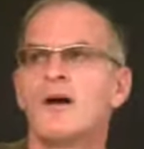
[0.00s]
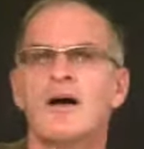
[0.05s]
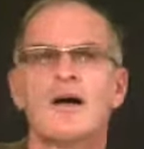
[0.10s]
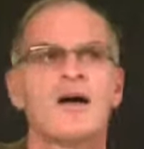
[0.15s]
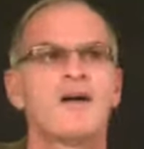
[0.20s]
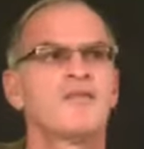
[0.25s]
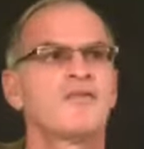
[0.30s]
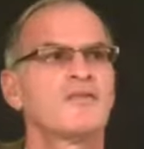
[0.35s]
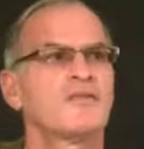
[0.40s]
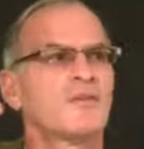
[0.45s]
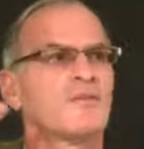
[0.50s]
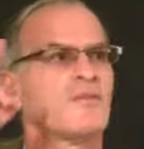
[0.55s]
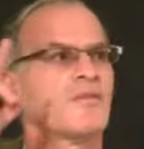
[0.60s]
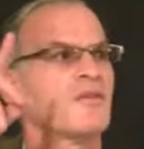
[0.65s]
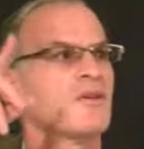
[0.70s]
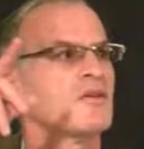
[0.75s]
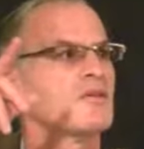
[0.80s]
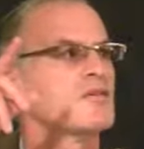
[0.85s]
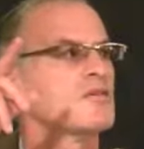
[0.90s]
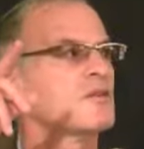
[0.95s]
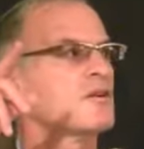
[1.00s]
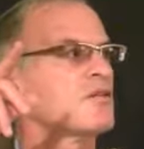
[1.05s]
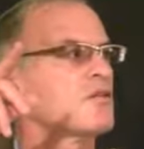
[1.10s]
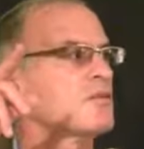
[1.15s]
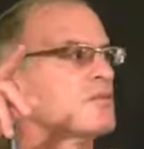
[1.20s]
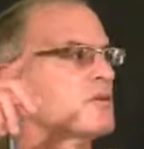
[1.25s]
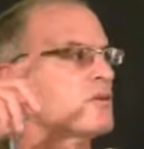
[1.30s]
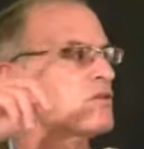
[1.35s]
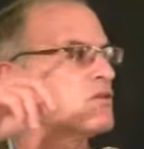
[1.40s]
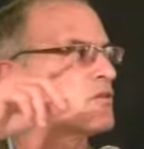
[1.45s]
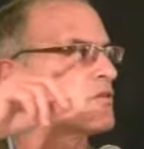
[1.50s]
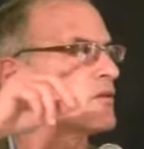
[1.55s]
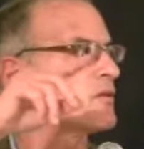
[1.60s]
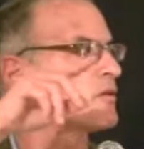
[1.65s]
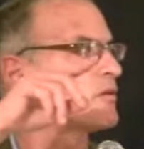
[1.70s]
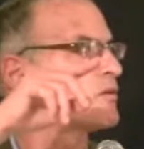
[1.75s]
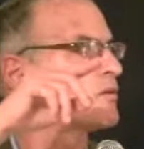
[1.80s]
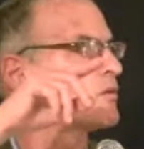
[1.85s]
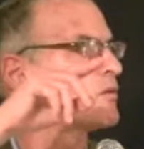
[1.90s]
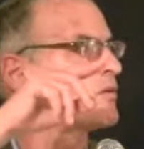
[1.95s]
have some friends here from
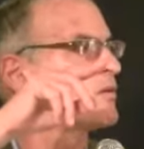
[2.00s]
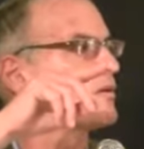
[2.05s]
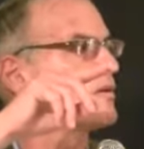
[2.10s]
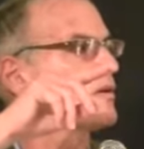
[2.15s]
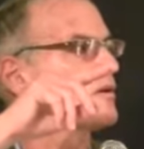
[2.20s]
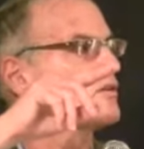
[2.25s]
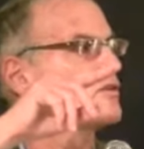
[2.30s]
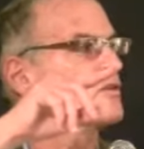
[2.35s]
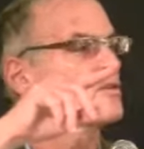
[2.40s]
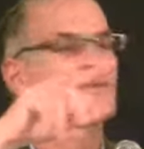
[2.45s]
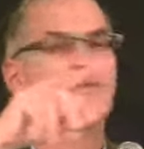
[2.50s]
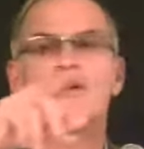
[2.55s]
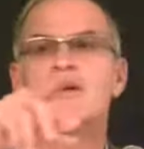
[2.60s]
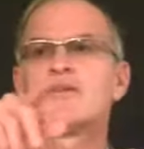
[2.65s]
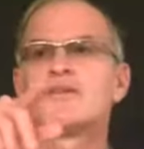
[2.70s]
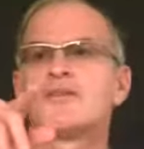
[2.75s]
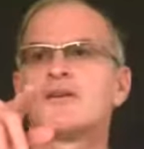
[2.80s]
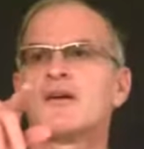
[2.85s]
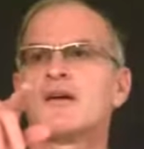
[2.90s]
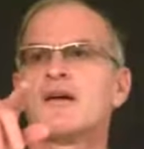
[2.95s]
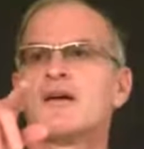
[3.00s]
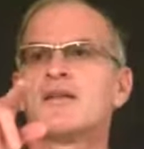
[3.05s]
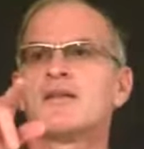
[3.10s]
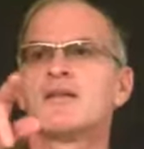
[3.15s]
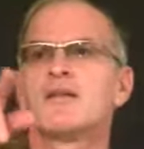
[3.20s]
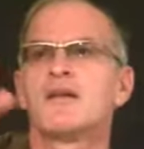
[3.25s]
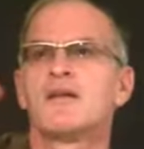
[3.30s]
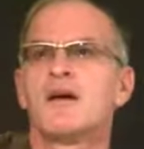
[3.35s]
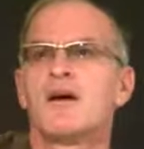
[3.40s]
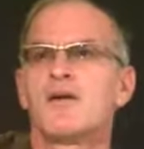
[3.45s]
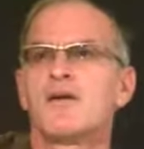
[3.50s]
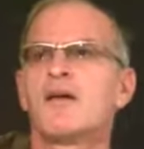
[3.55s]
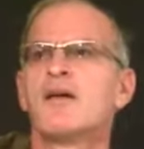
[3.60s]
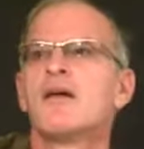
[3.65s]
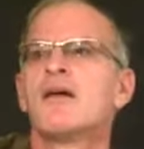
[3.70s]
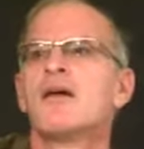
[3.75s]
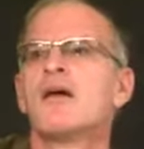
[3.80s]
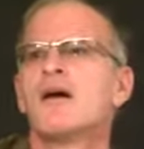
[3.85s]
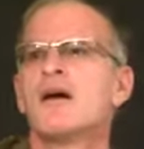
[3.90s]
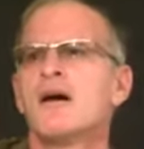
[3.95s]
Israel. Can you just raise your hand? Okay.
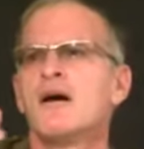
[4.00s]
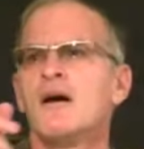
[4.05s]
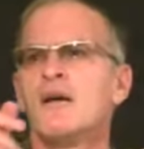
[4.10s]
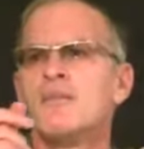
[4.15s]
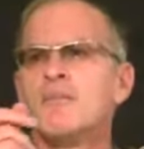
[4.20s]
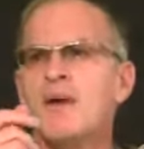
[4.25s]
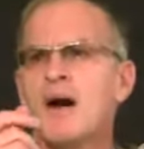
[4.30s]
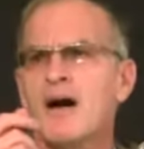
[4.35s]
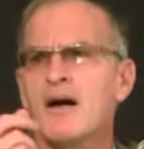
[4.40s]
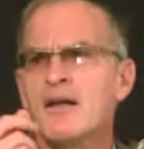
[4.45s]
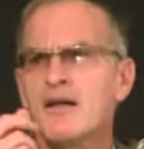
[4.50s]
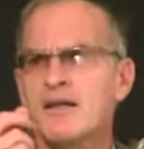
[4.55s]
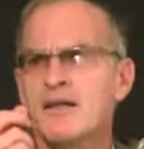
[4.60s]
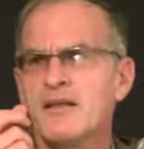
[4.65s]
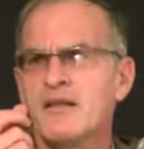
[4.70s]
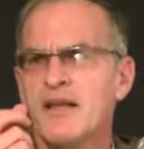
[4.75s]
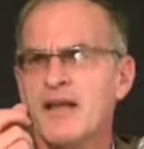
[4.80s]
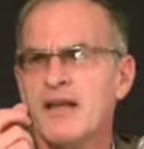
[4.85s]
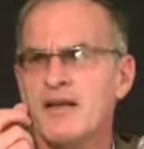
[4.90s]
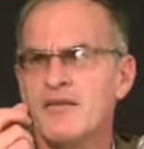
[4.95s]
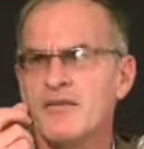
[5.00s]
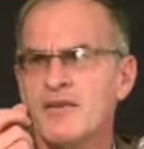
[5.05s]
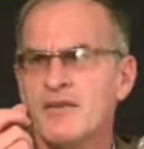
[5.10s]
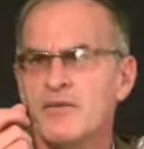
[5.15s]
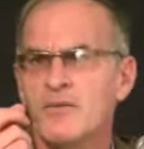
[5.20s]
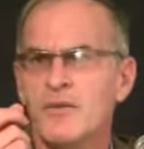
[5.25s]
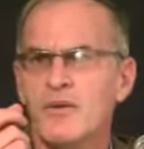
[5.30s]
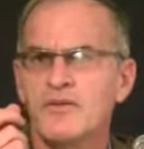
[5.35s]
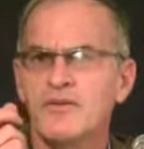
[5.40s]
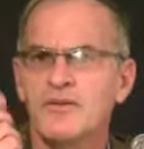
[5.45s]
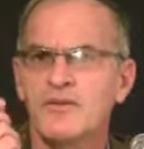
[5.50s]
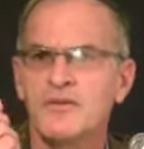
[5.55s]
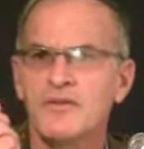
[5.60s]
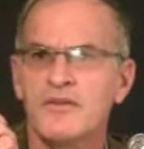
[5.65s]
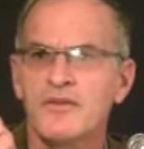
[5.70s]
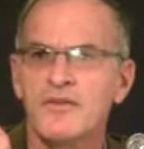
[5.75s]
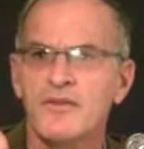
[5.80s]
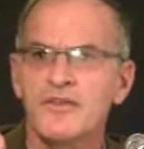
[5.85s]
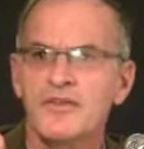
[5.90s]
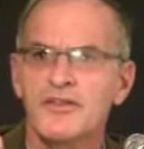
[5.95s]
Magen David, what's its
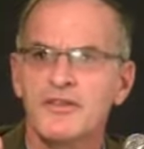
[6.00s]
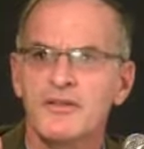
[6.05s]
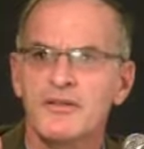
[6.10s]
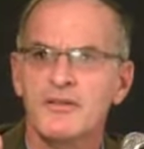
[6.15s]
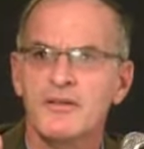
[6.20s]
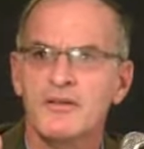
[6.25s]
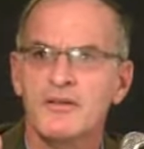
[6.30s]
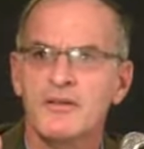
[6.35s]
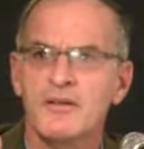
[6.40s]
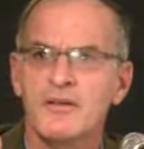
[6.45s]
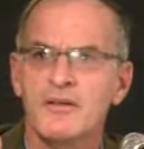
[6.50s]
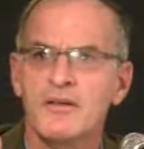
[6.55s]
official